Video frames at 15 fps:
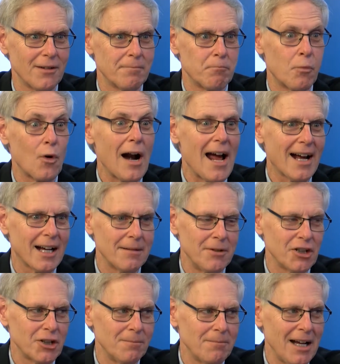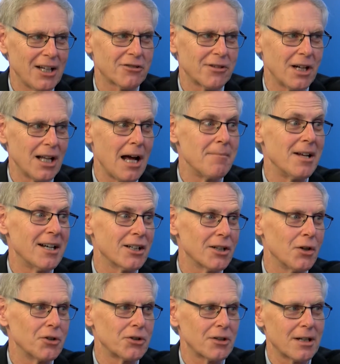BRAC Commission, Base Realignment and
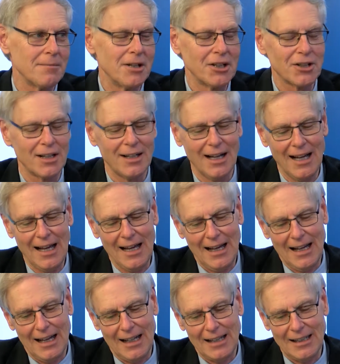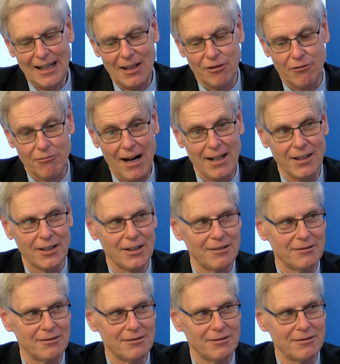Closure Commission, had threatened to